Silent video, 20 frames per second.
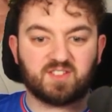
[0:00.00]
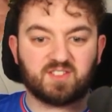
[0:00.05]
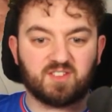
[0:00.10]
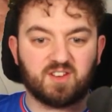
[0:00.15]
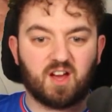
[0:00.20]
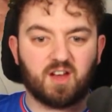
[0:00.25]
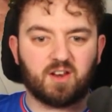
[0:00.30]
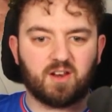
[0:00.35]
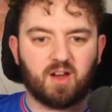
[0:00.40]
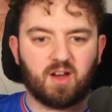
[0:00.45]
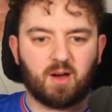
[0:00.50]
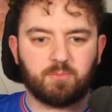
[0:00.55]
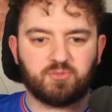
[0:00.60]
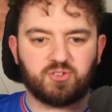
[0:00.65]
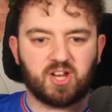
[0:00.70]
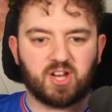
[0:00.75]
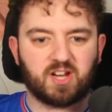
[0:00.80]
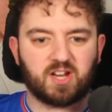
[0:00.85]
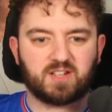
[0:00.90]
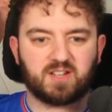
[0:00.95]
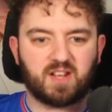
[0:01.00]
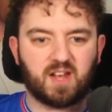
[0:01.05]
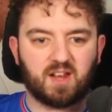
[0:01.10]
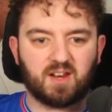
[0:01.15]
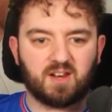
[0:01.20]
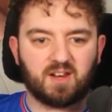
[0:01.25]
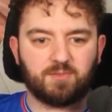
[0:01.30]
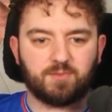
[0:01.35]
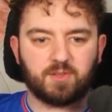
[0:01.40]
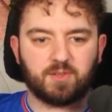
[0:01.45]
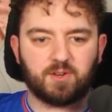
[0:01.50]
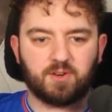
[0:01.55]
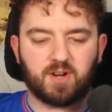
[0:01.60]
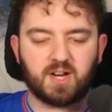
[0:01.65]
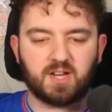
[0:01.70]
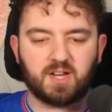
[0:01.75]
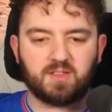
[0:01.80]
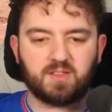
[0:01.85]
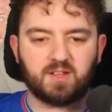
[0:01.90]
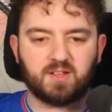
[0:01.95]
not an object, I can't lift it or
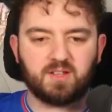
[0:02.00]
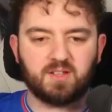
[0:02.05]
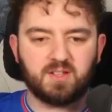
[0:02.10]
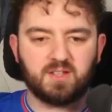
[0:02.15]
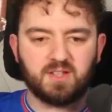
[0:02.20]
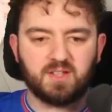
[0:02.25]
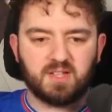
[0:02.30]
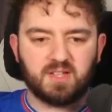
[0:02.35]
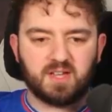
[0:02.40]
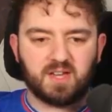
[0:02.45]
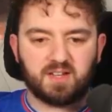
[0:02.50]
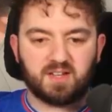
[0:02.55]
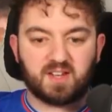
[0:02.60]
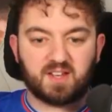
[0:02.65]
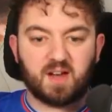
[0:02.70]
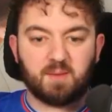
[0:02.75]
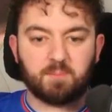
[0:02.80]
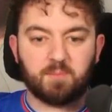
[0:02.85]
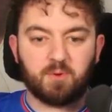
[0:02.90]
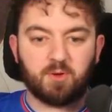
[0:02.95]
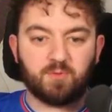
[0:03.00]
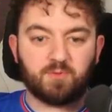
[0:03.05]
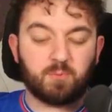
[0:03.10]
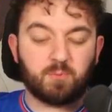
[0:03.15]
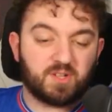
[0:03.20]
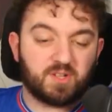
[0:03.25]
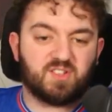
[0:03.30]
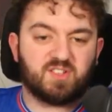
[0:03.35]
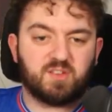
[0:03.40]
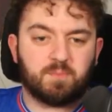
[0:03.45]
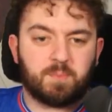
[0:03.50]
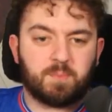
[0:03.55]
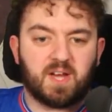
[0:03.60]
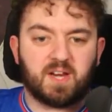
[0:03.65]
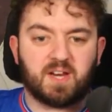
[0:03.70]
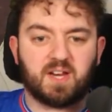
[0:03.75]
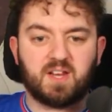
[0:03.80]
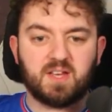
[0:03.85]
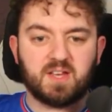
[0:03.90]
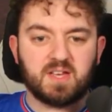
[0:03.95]
anything, and you can't move it, which is a
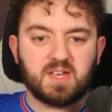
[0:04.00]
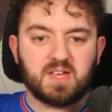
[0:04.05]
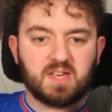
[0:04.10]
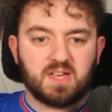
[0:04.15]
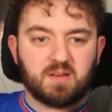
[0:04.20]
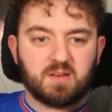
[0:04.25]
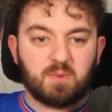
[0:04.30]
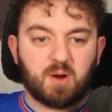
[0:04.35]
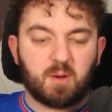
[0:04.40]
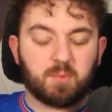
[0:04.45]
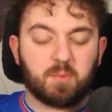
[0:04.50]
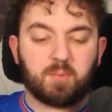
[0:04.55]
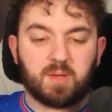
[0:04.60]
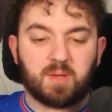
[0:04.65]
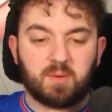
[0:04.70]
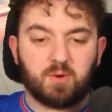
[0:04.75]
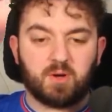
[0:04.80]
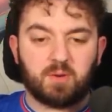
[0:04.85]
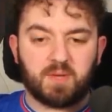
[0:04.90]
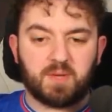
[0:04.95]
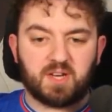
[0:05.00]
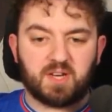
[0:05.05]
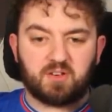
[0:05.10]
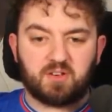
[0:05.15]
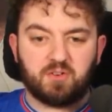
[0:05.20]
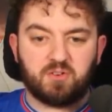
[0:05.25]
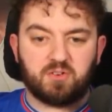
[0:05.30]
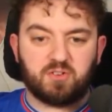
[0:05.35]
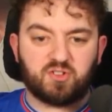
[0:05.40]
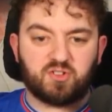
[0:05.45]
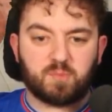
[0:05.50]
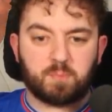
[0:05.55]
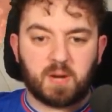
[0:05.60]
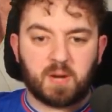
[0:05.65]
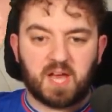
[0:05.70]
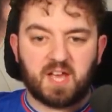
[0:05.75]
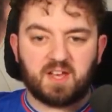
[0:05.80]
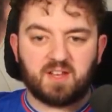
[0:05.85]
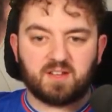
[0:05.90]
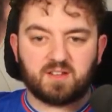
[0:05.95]
pity probably would have made a good
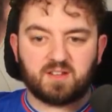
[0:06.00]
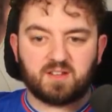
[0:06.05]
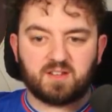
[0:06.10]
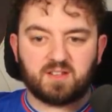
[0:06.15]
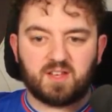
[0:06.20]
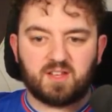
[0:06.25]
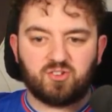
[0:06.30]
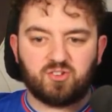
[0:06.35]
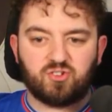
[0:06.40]
display in in your